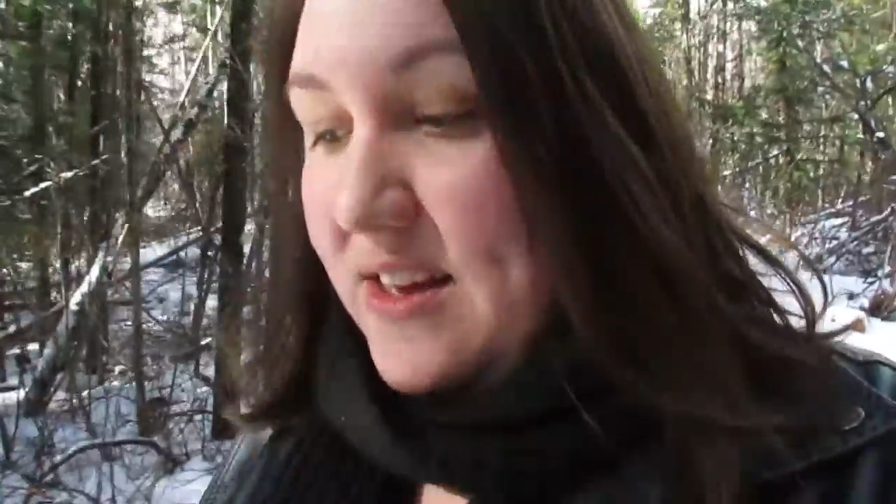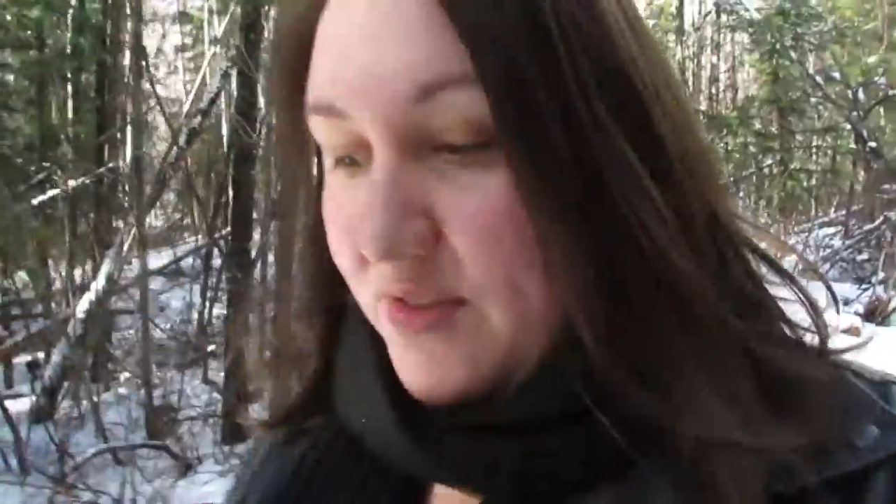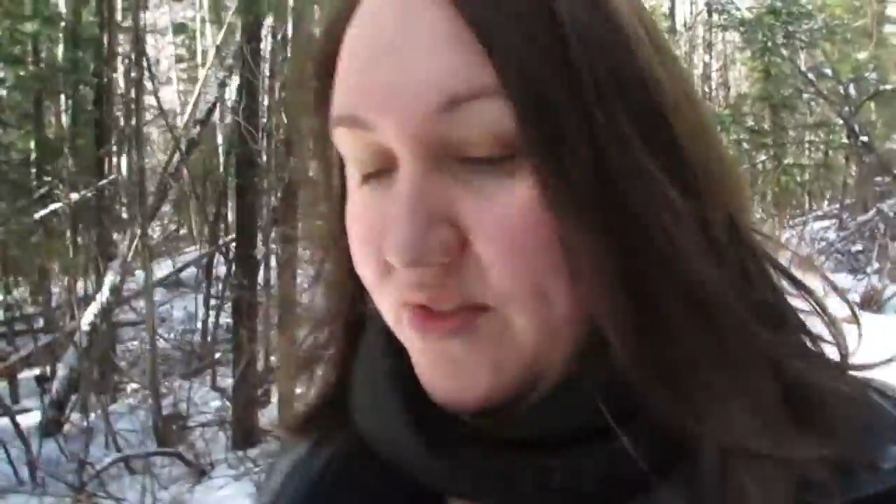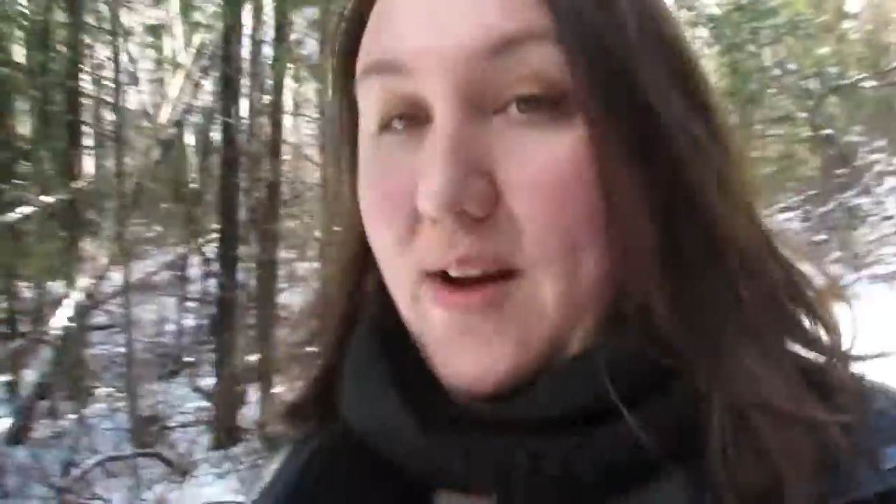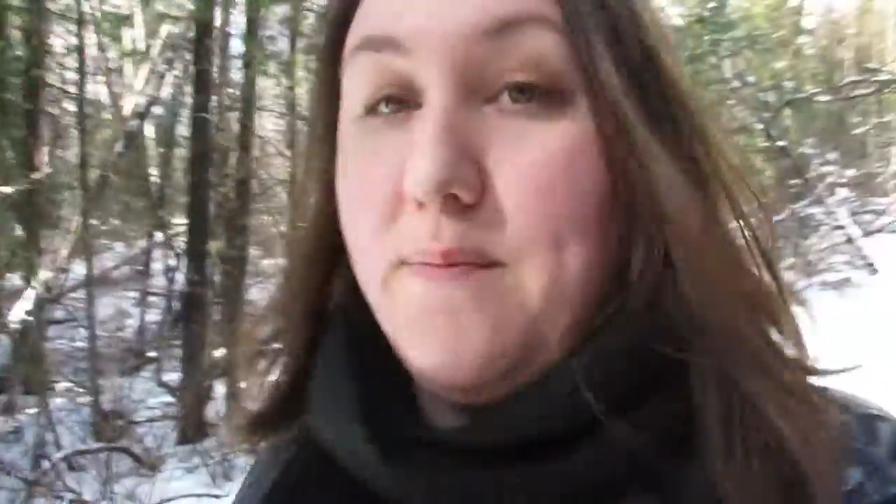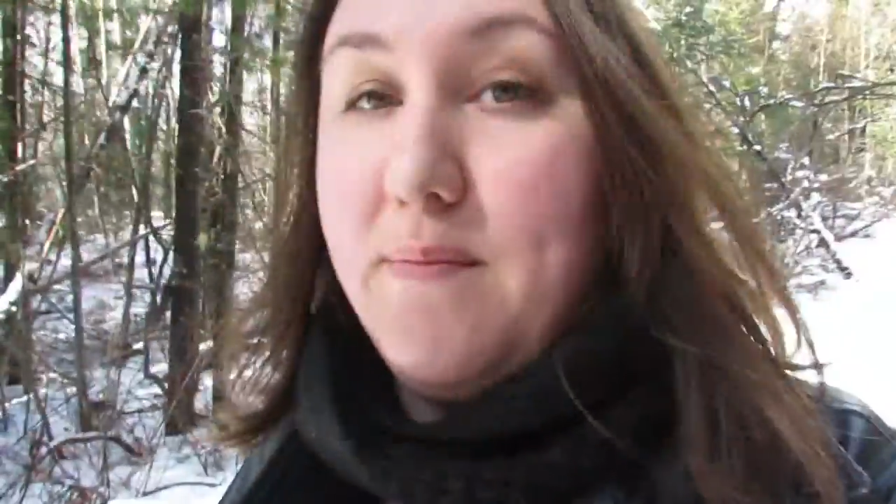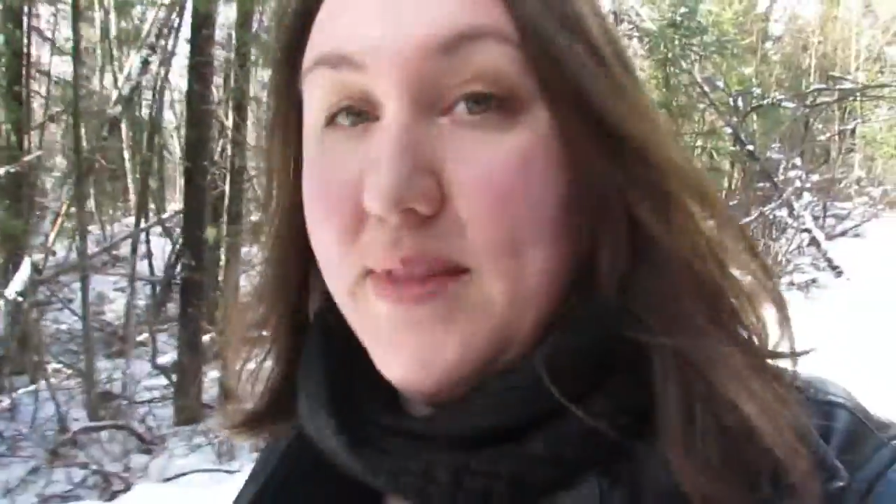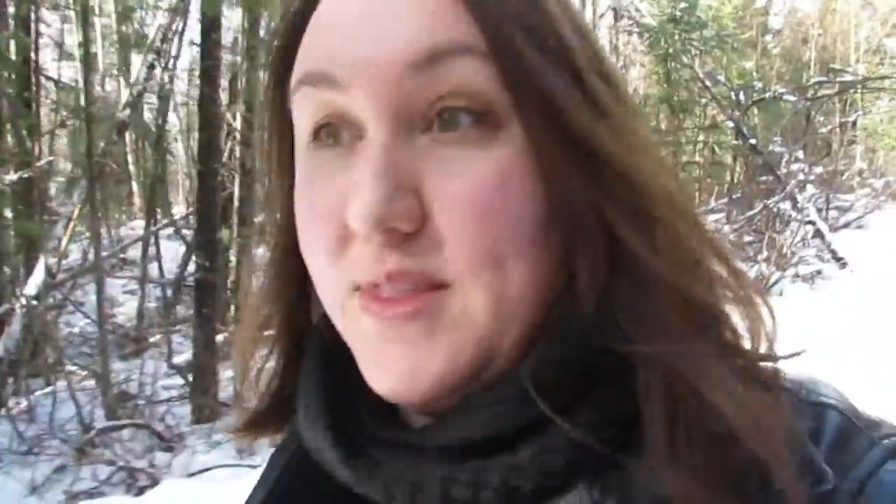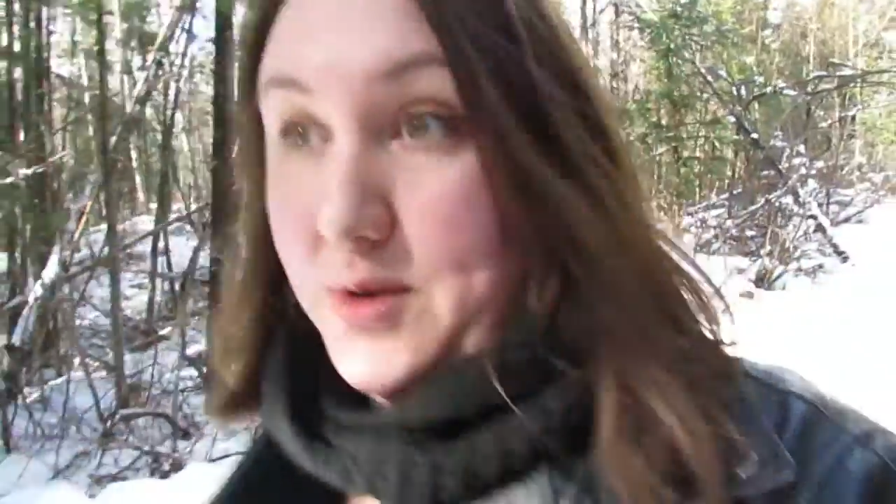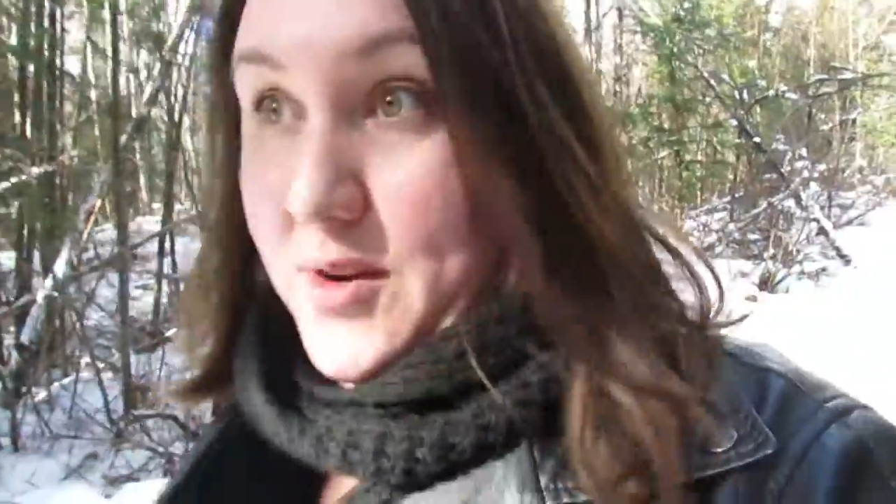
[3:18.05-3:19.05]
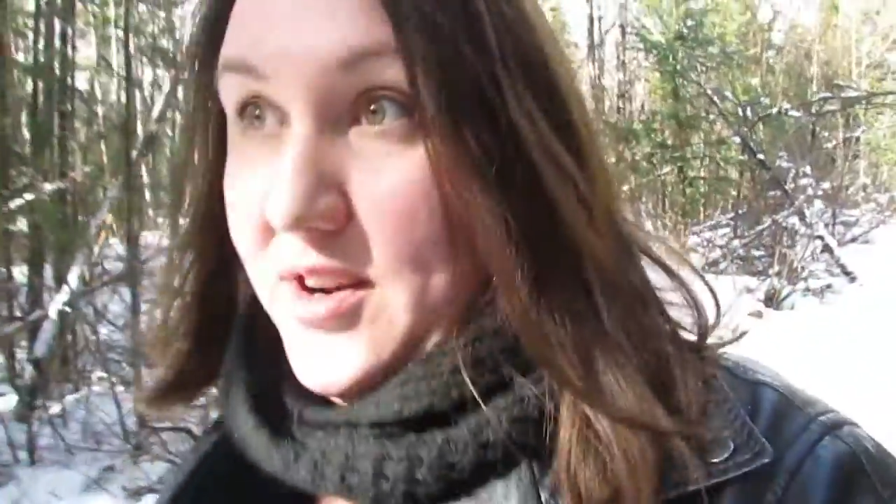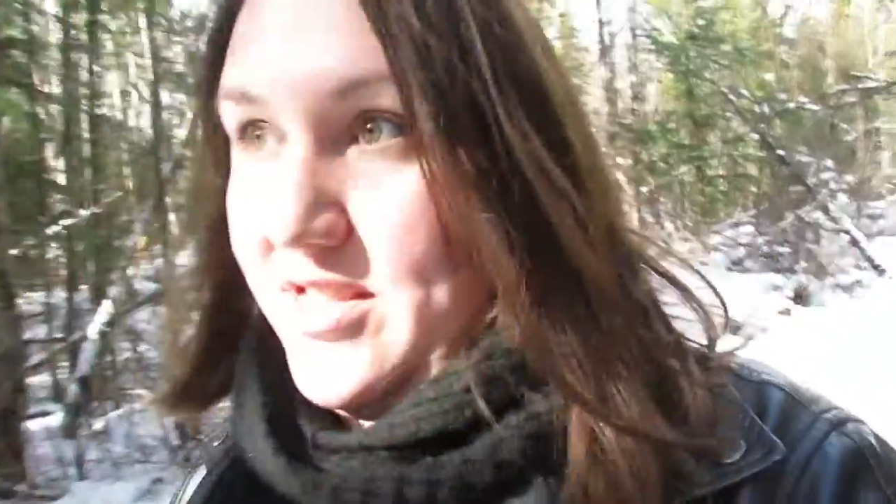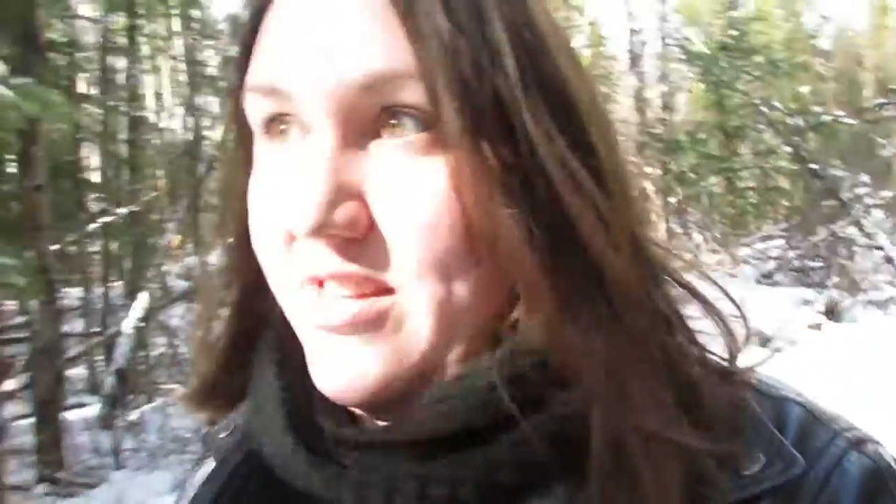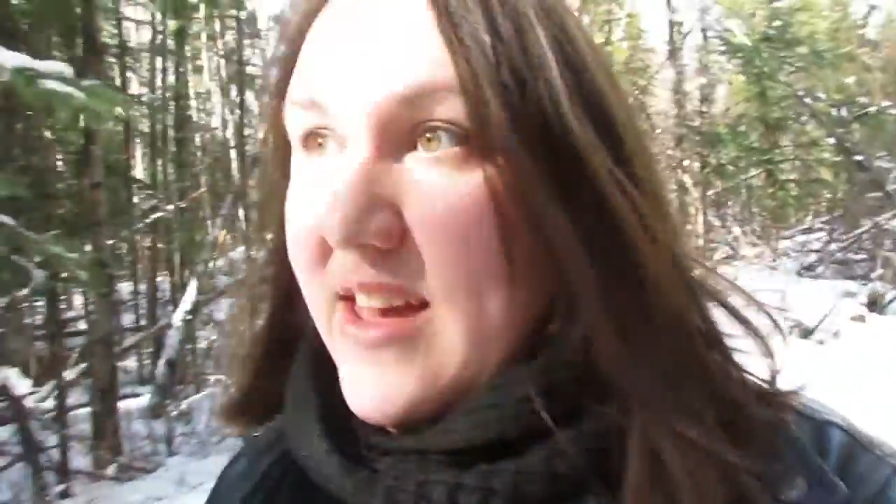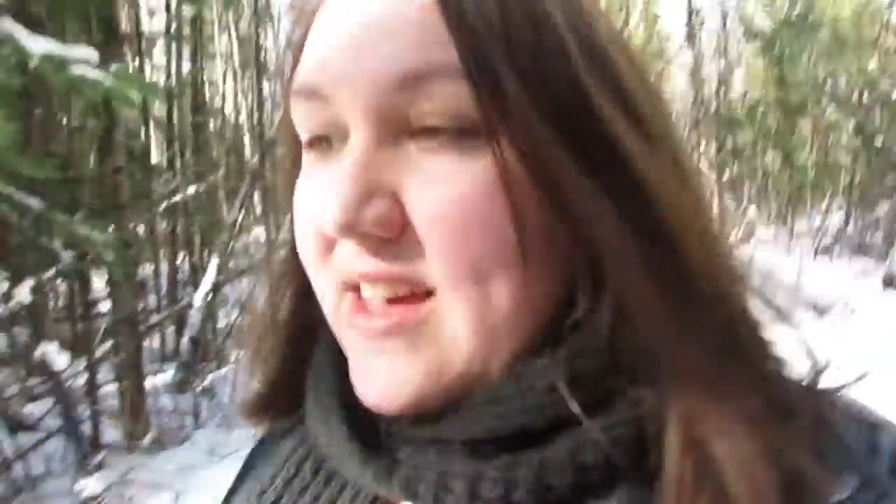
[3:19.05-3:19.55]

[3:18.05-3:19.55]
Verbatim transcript: from the north.